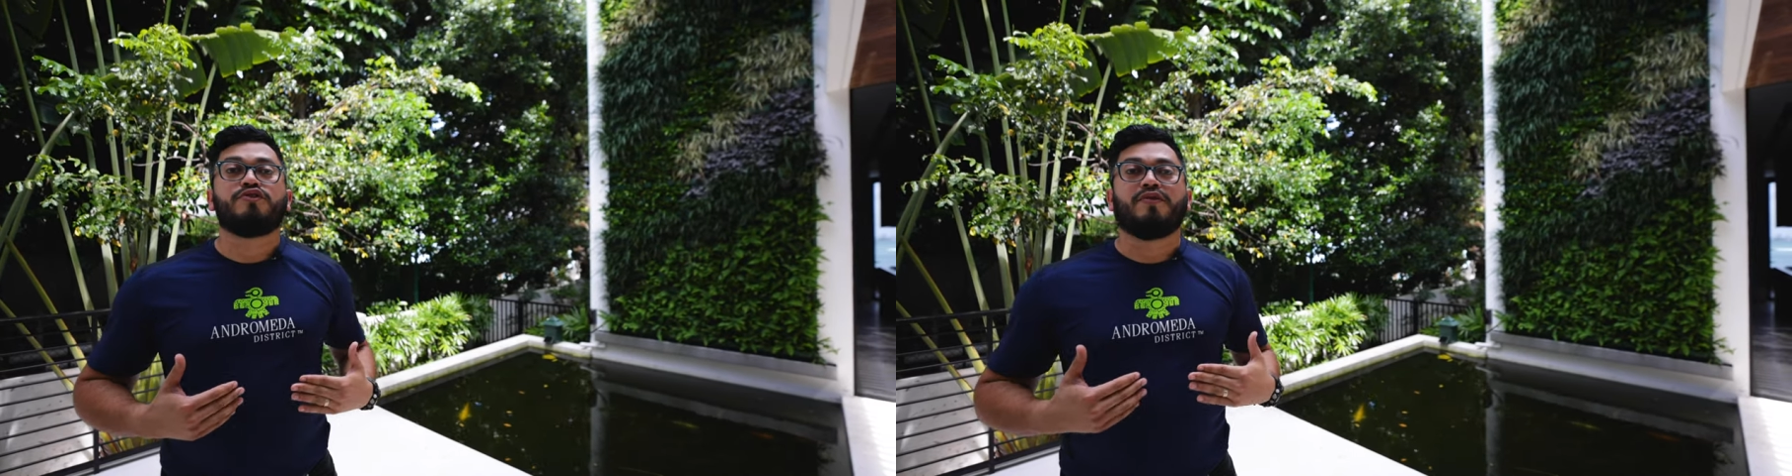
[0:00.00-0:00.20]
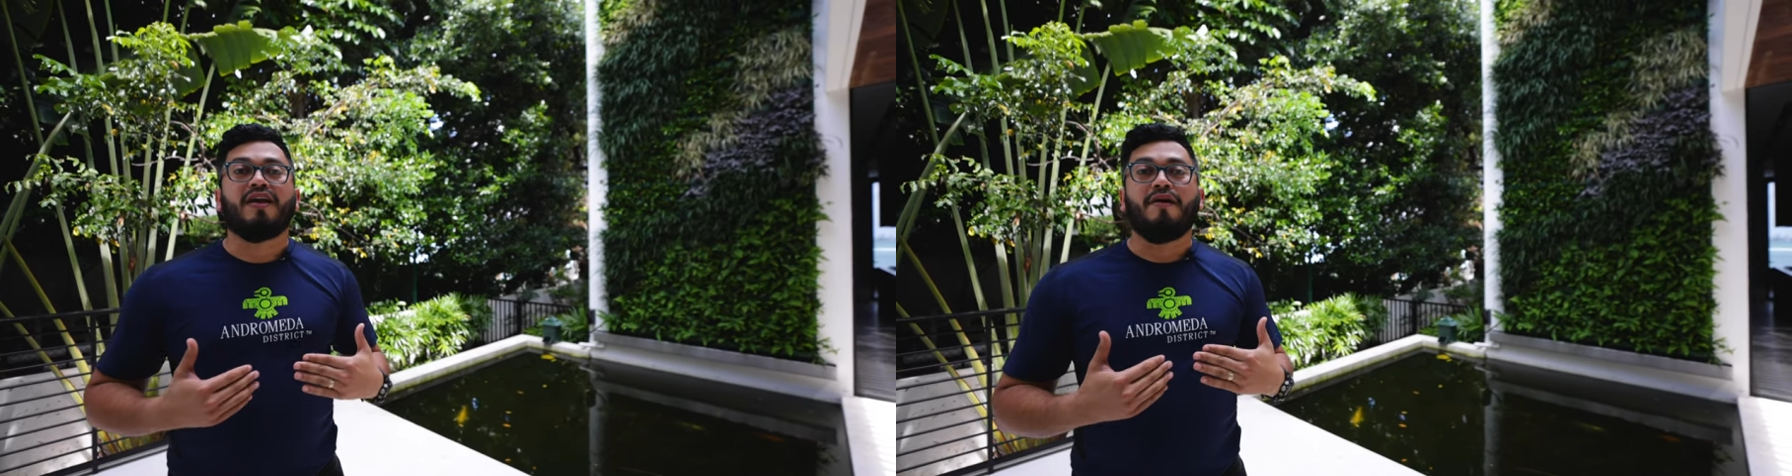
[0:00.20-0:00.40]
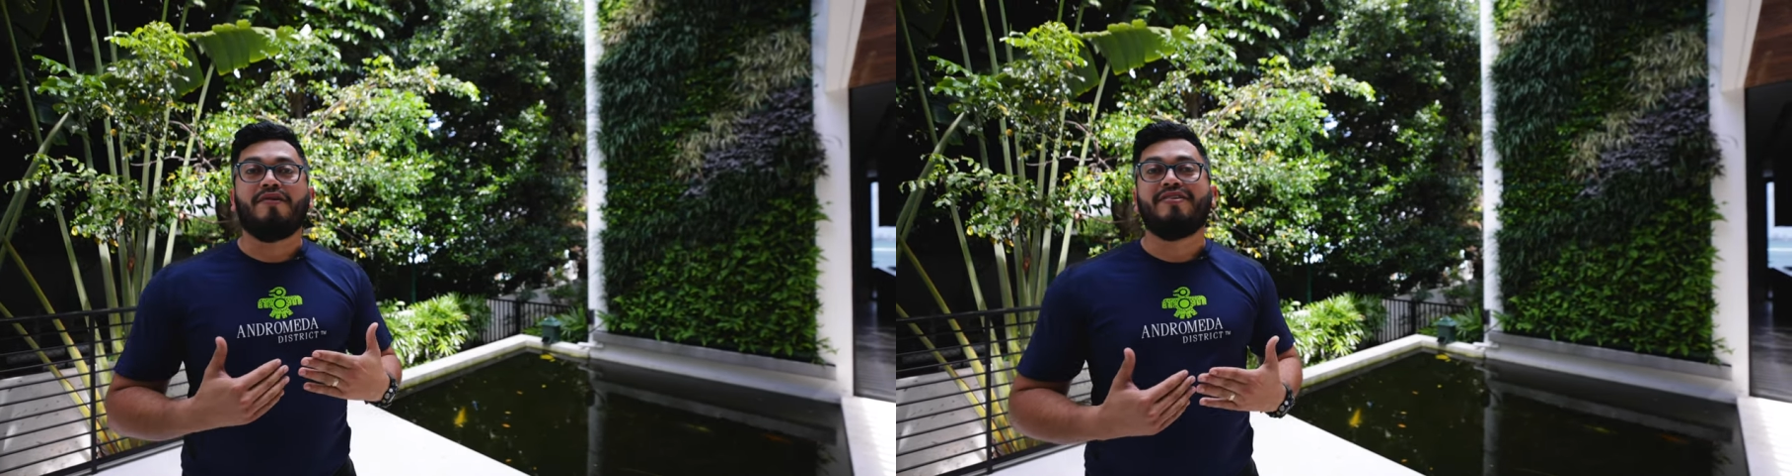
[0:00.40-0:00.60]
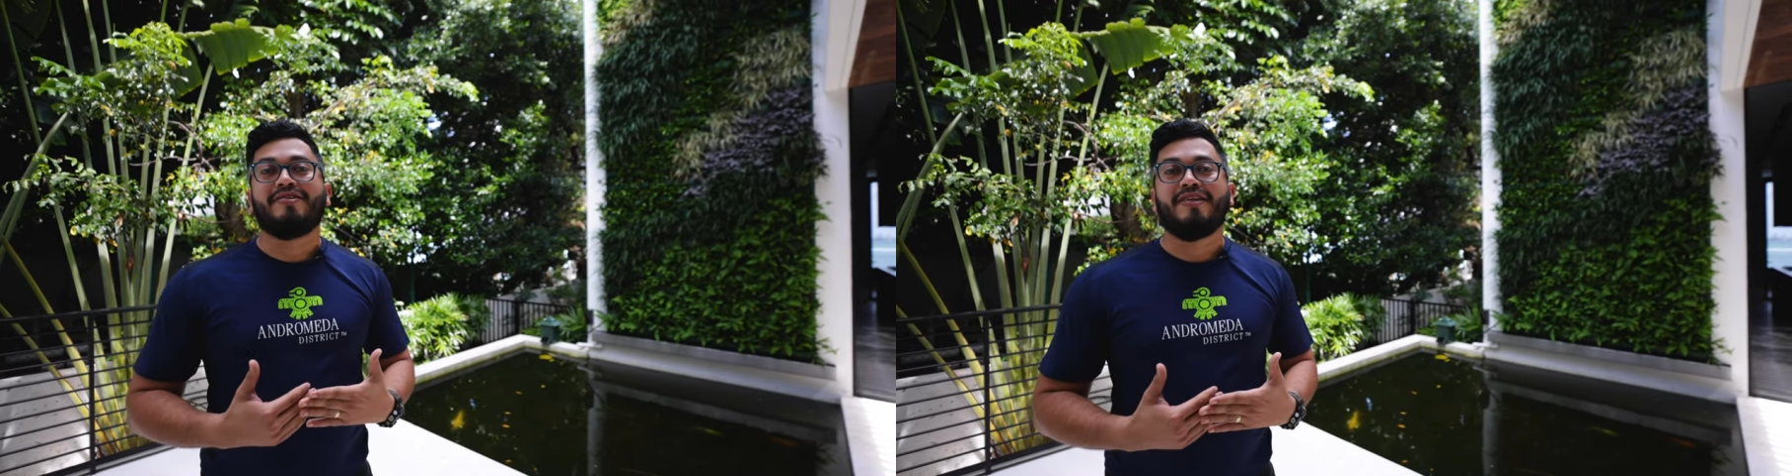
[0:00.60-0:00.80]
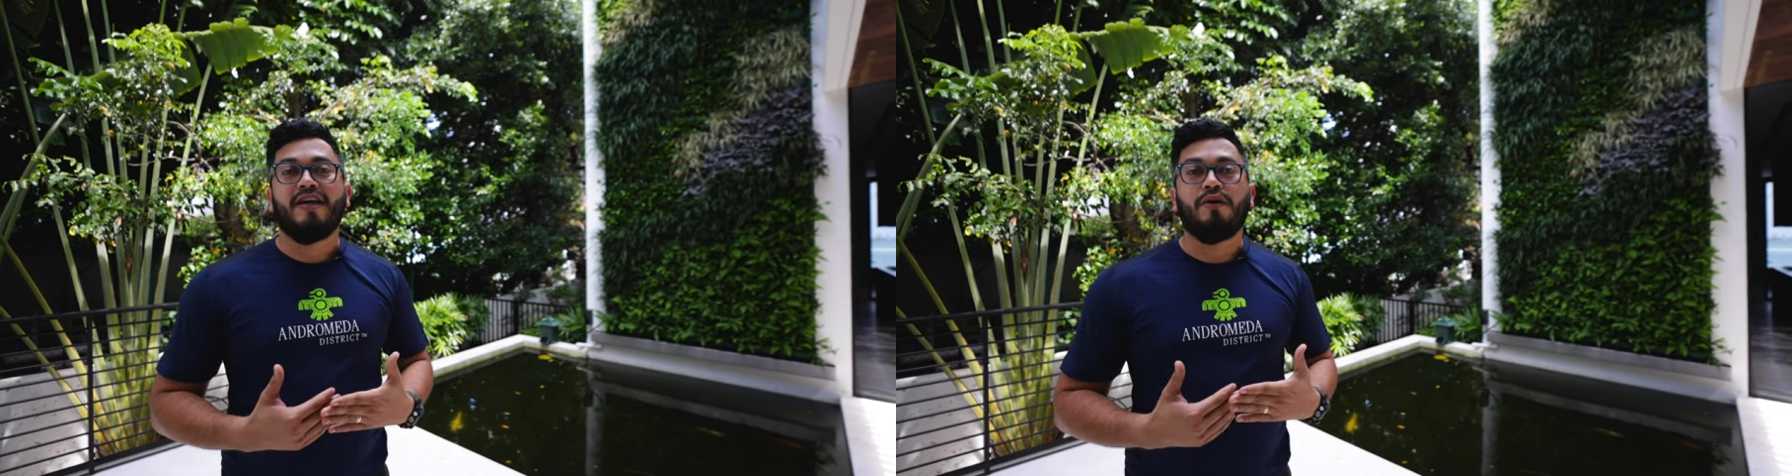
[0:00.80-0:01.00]
to
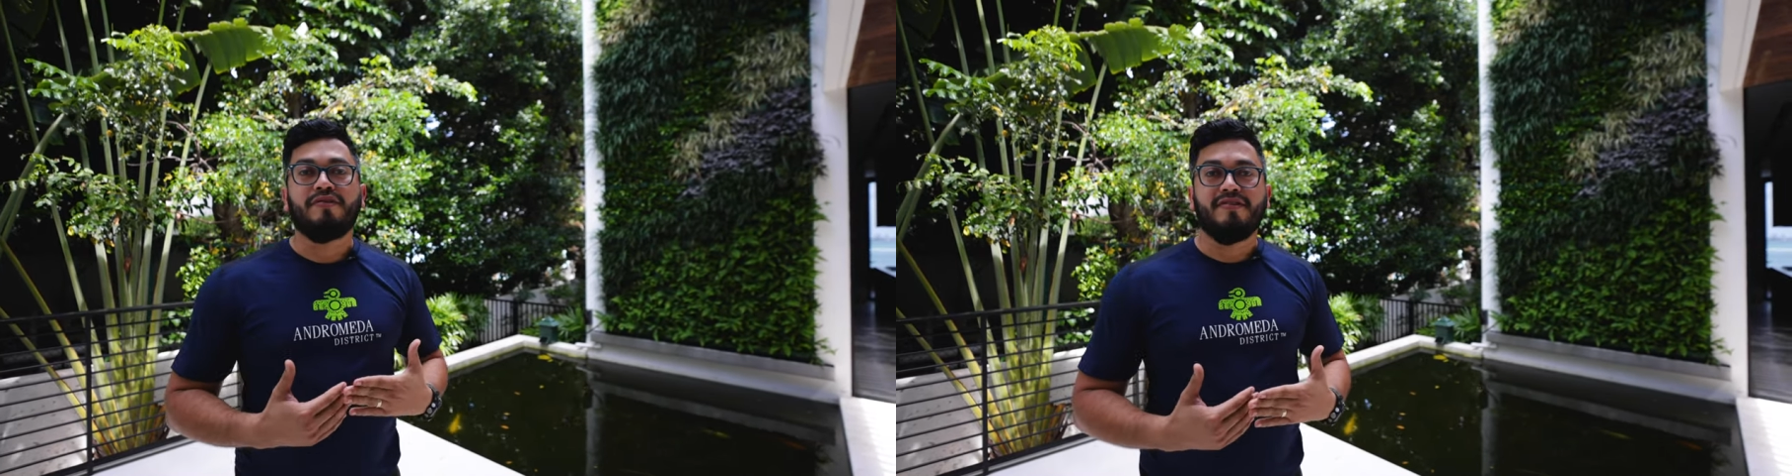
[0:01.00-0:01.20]
guarantee our